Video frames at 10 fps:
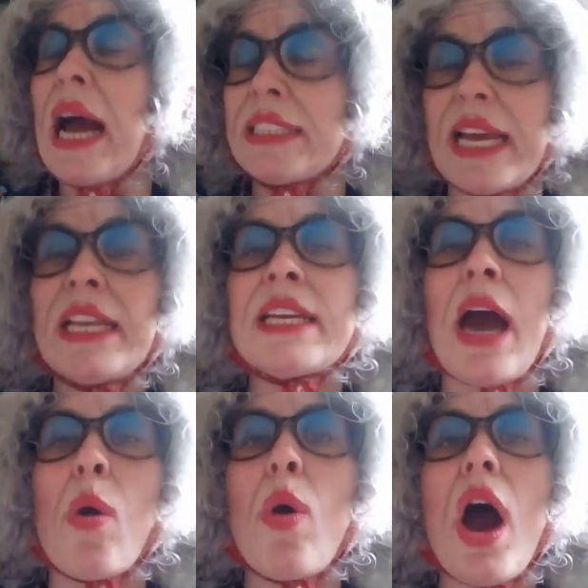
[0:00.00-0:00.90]
I tell you
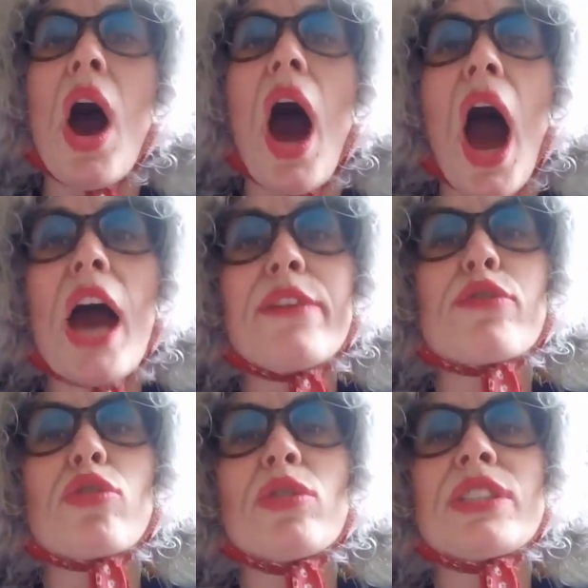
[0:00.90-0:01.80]
now,
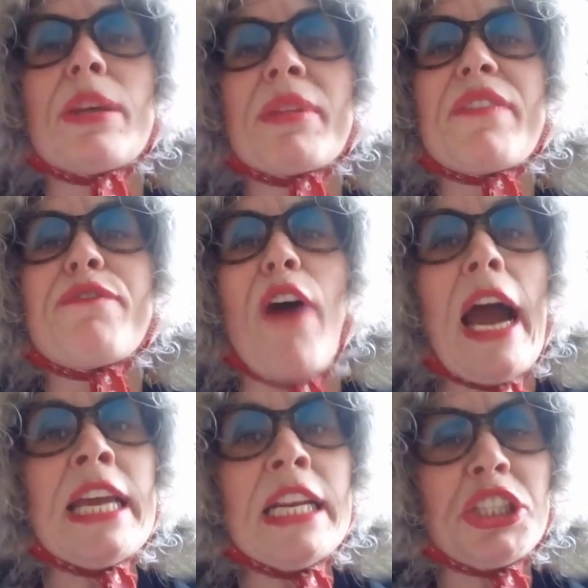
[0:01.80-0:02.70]
I've grown some of the
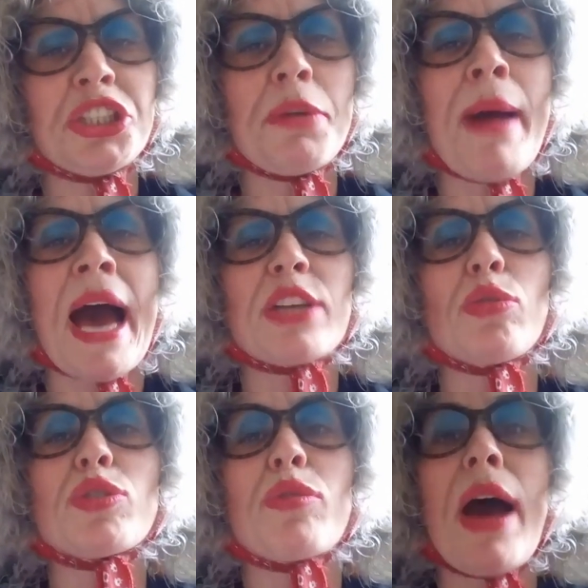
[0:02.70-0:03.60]
finest
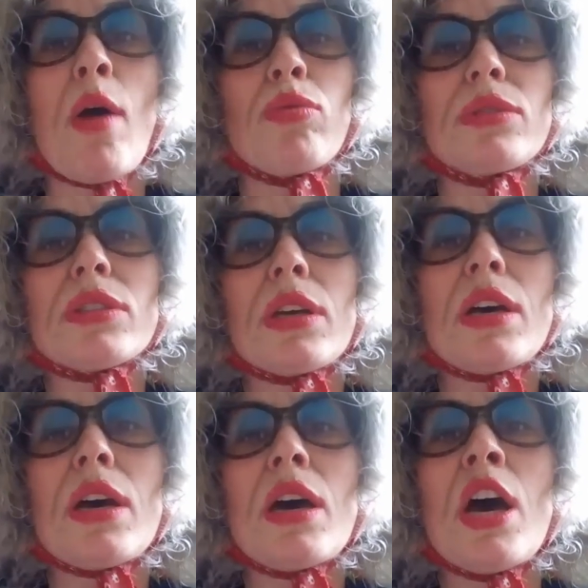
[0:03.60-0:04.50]
tomatoes around.
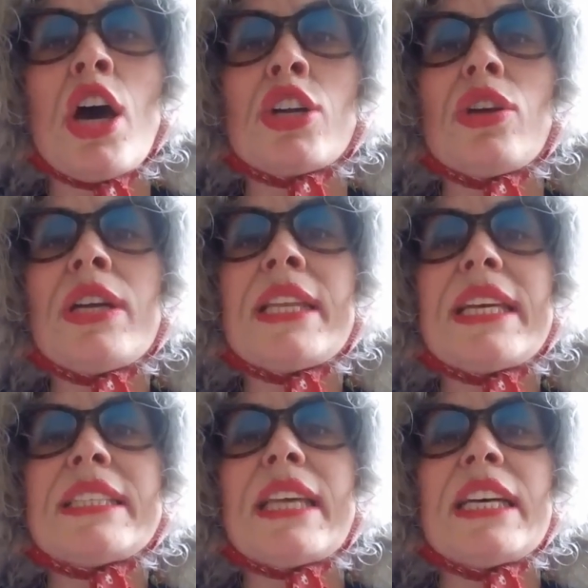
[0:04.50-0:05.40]
None of
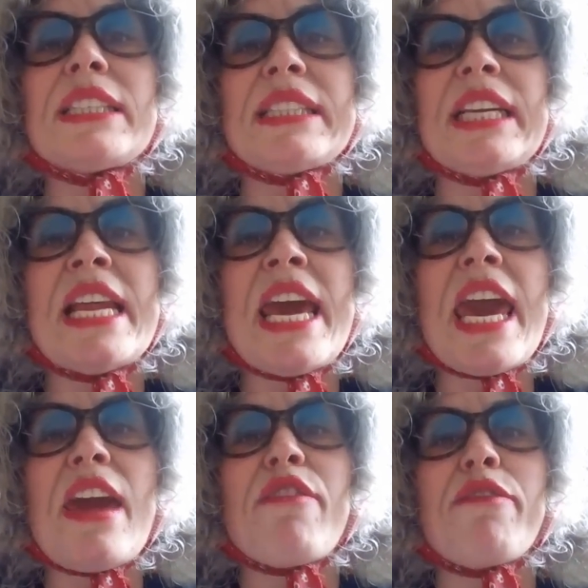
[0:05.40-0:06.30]
this
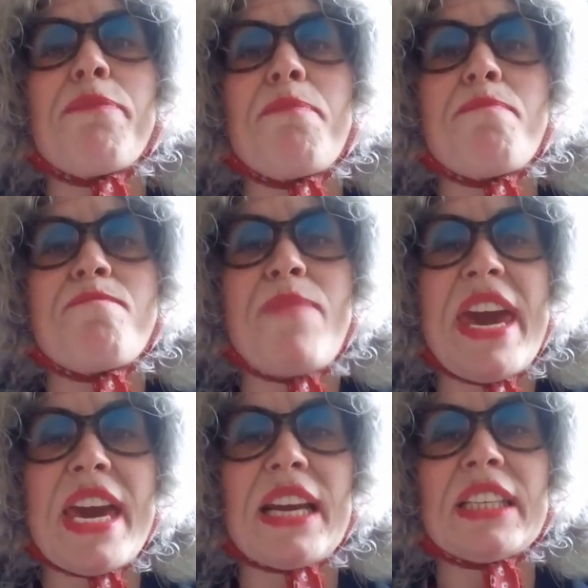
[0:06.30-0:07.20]

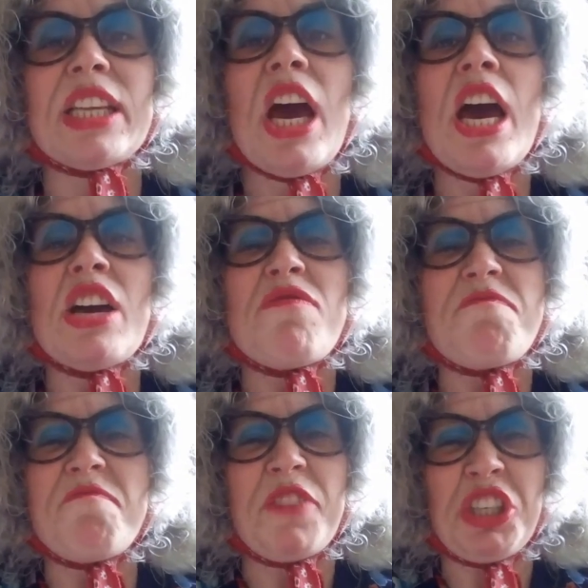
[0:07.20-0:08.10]
slave-picked,
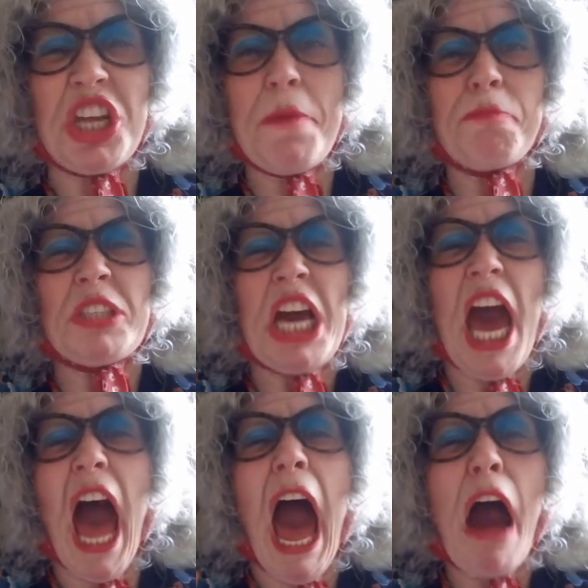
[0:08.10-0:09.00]
shipped
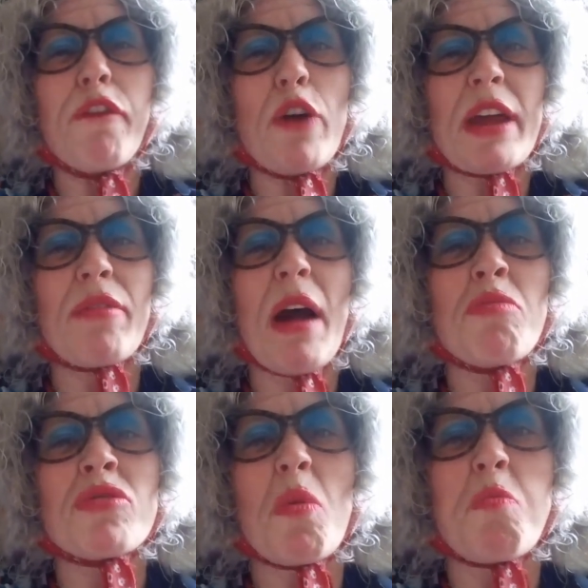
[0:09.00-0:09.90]
halfway
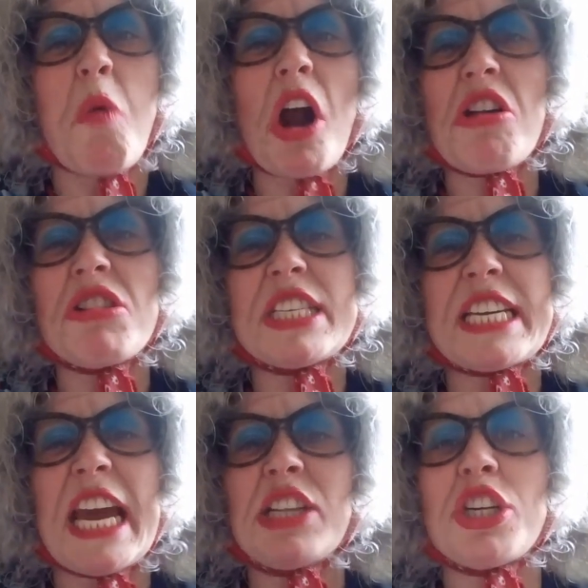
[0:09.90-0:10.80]
around the world
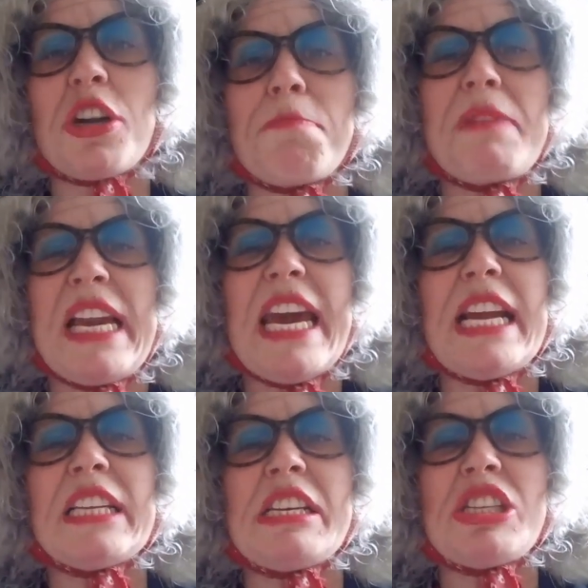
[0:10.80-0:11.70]
to get your
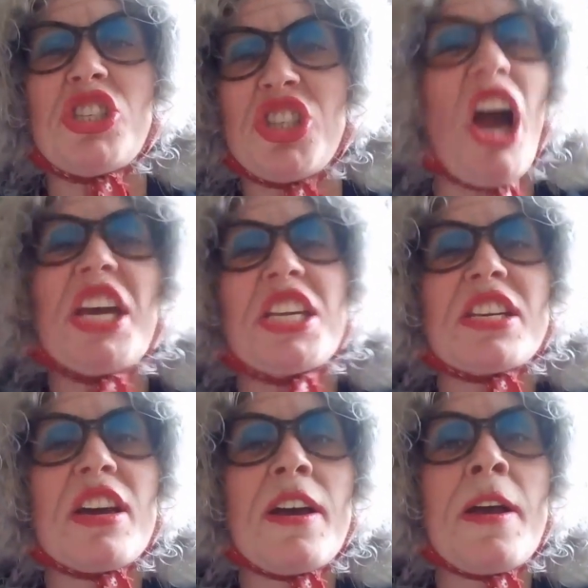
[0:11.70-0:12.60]
plate
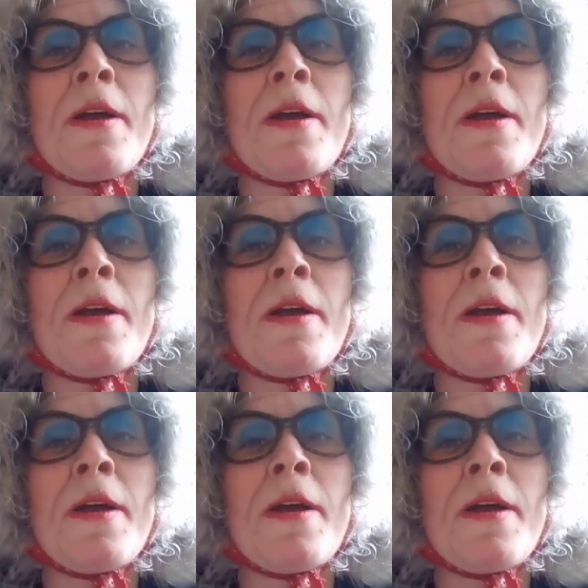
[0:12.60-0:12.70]
shite.